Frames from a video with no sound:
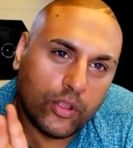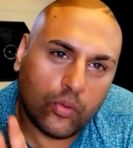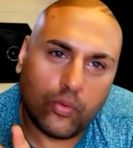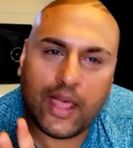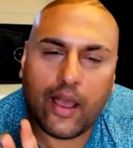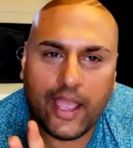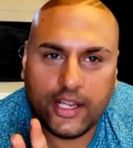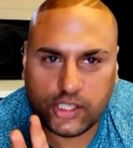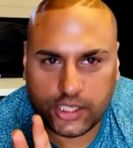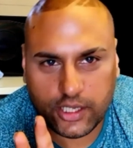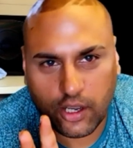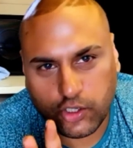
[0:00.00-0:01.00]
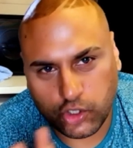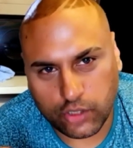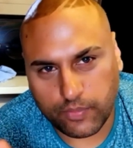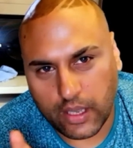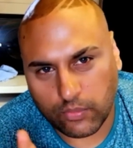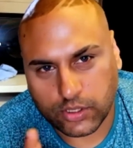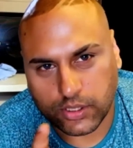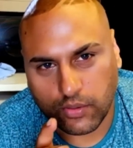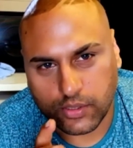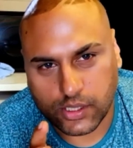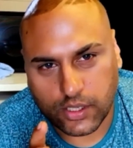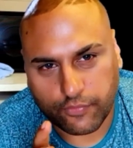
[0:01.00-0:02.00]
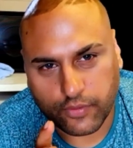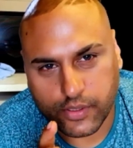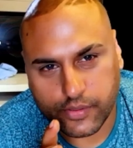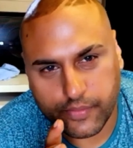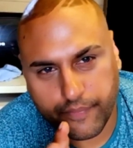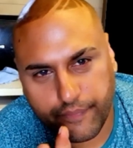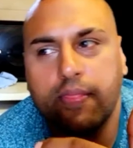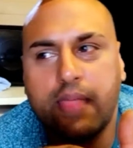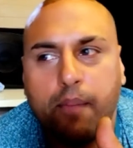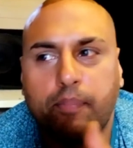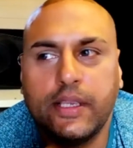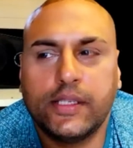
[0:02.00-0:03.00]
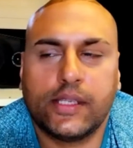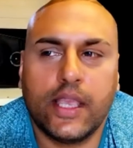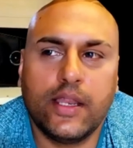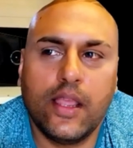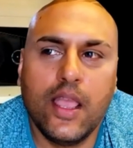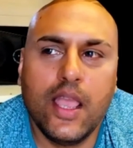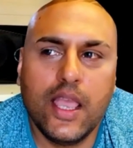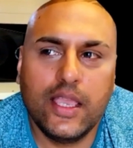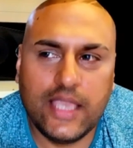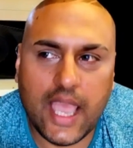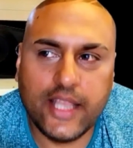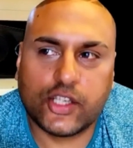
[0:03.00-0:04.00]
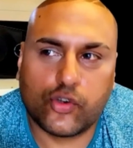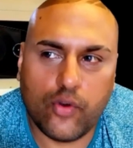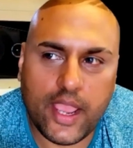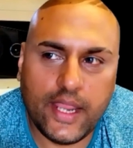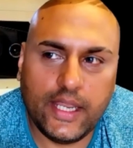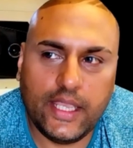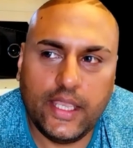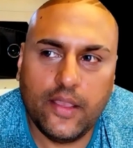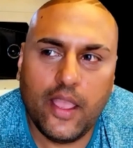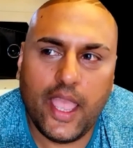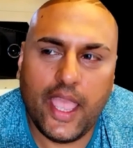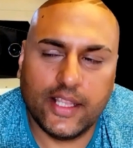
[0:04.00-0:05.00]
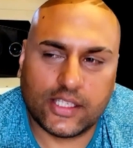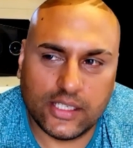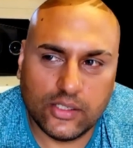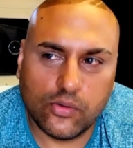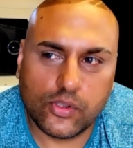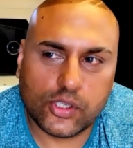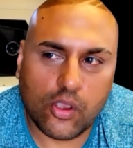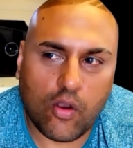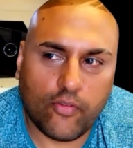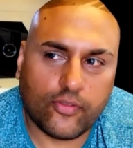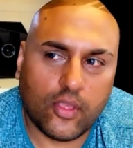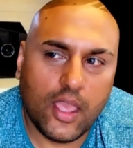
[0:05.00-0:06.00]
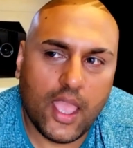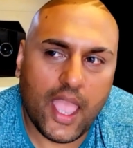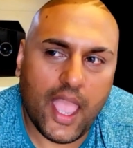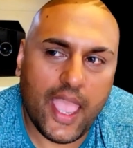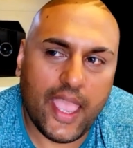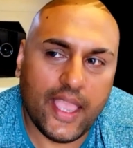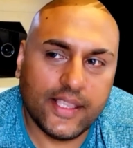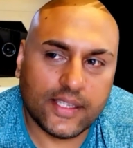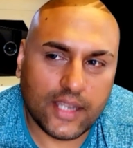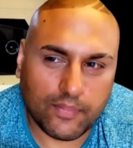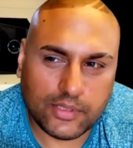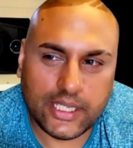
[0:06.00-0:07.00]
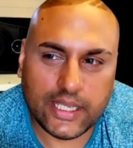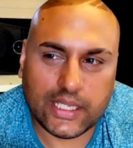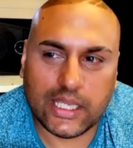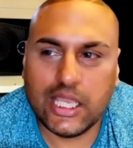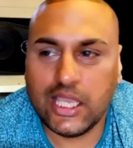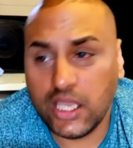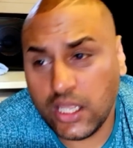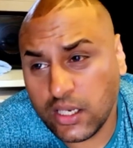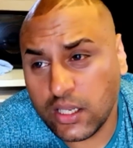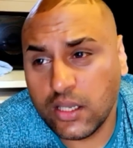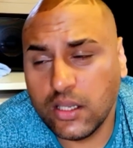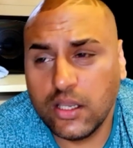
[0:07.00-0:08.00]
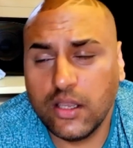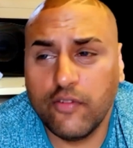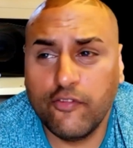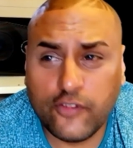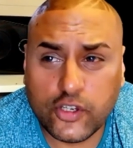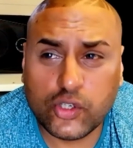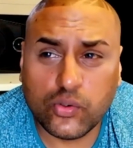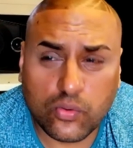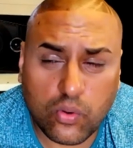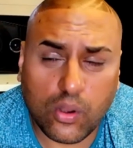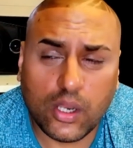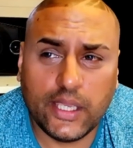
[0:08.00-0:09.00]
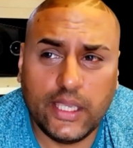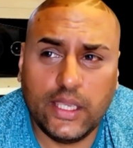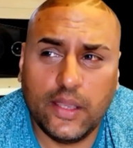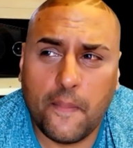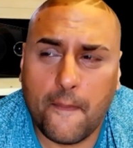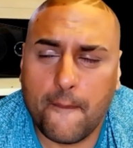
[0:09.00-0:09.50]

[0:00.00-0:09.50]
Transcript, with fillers: with or without HDR, you should be able to notice a difference. That being said, yeah, it's grainy. It's a little soft. It is an uptick in visual quality,